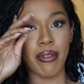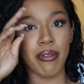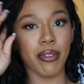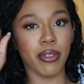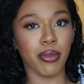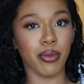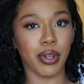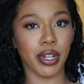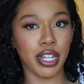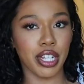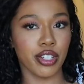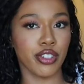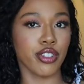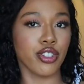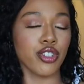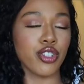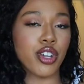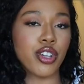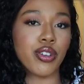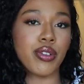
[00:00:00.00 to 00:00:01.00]
have three to
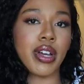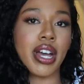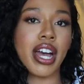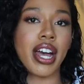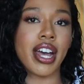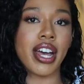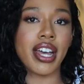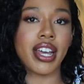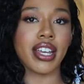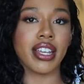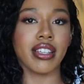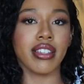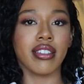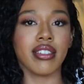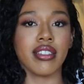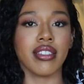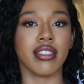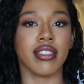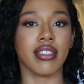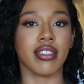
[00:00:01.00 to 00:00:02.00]
show you
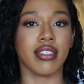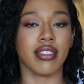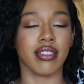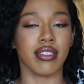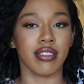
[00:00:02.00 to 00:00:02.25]
guys